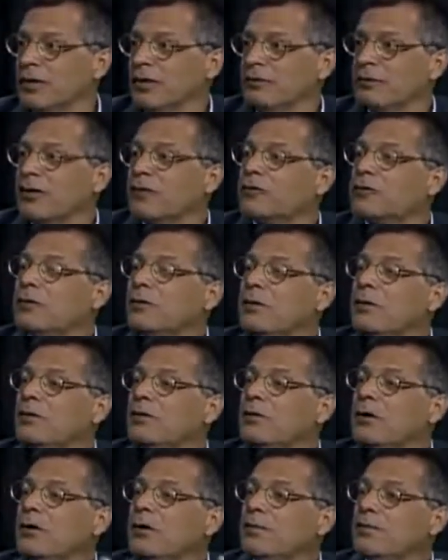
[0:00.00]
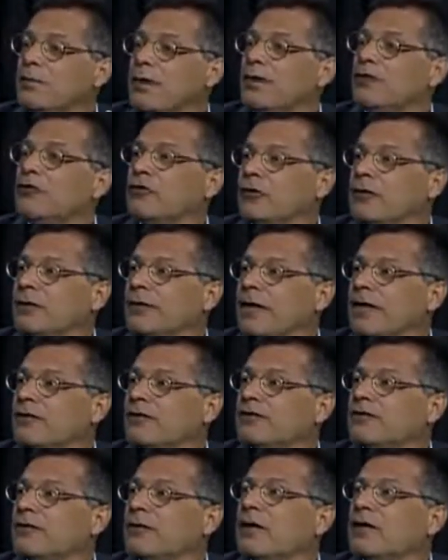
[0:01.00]
must be measured
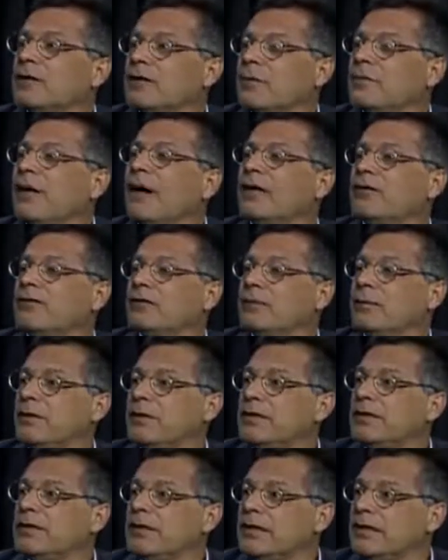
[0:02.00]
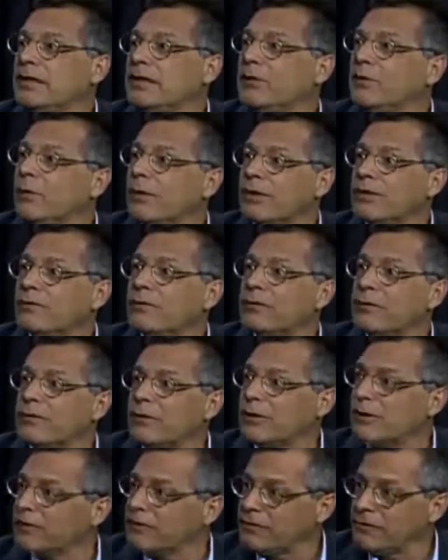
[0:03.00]
against the possibility that one of the
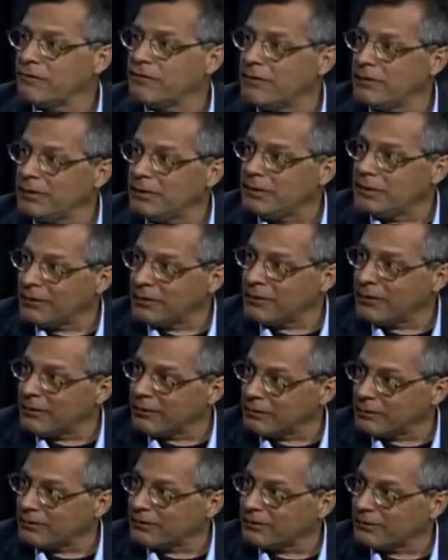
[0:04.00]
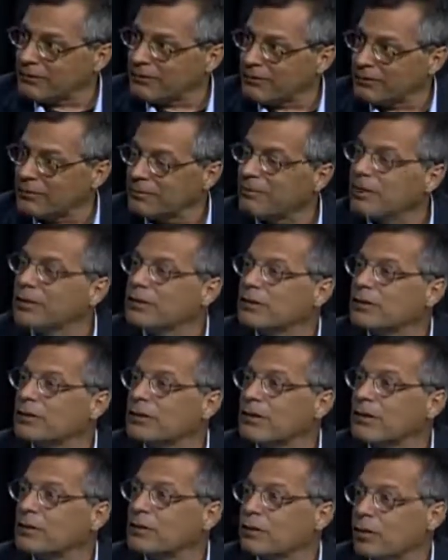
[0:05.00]
350 million Americans out there might
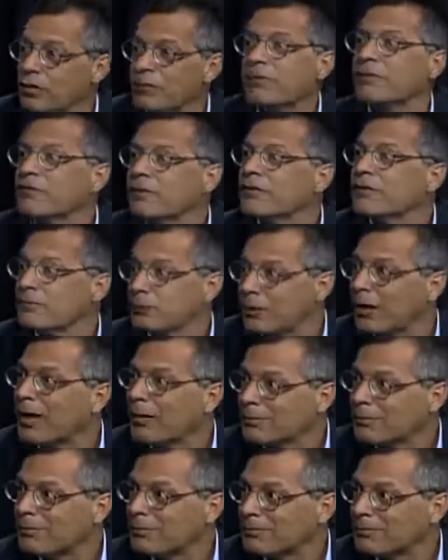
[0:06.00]
get a whiff of this problem.